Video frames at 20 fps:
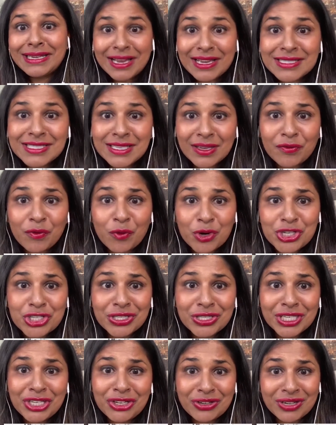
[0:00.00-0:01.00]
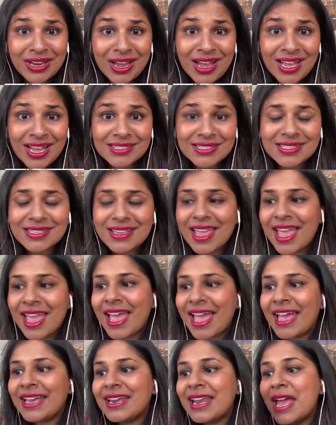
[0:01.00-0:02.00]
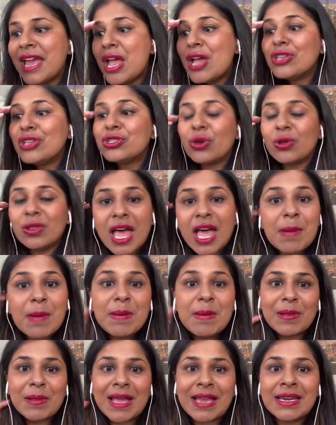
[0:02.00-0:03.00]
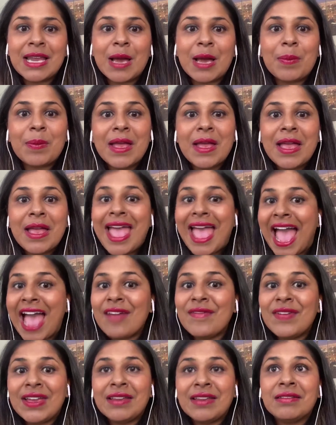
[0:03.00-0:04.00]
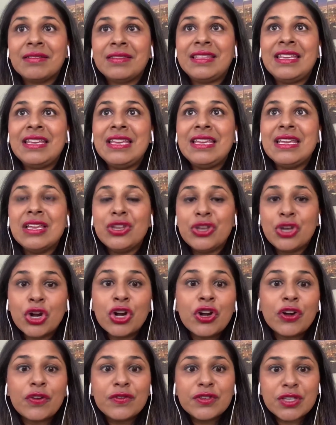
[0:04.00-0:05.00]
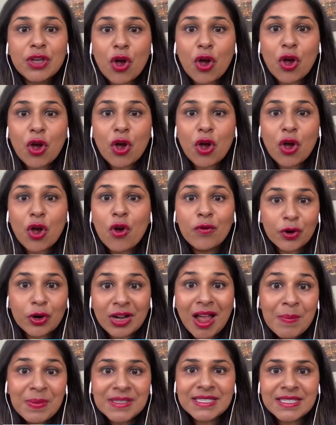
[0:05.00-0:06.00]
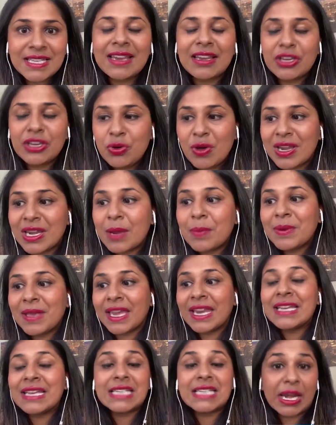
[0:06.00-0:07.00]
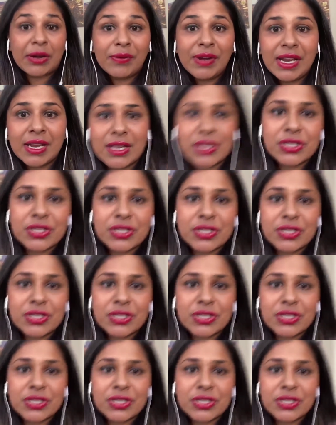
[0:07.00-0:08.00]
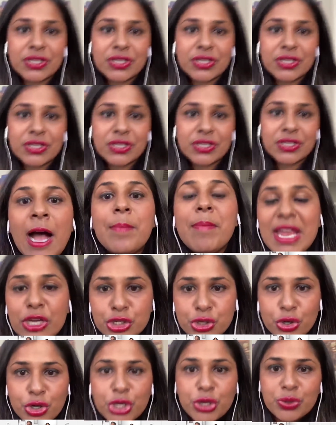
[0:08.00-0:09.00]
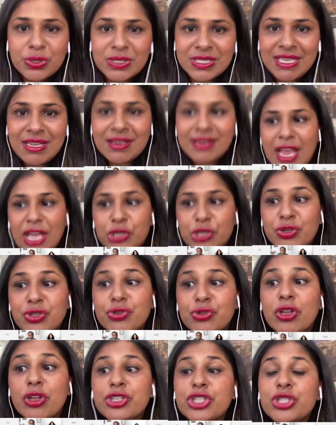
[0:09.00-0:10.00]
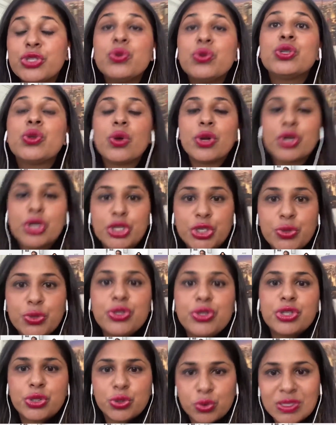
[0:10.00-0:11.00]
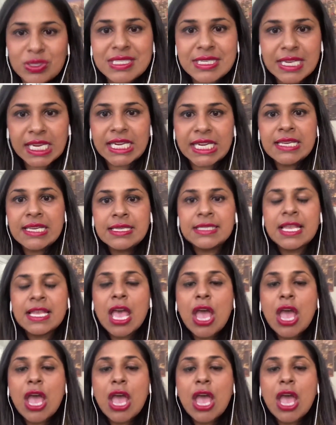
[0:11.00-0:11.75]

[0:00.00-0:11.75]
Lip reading: is unfortunately your guts. And so a lot of people end up having the nerves overcompensate and you end up getting diarrhea. So make sure you see a gastroenterologist who's going to do stool studies,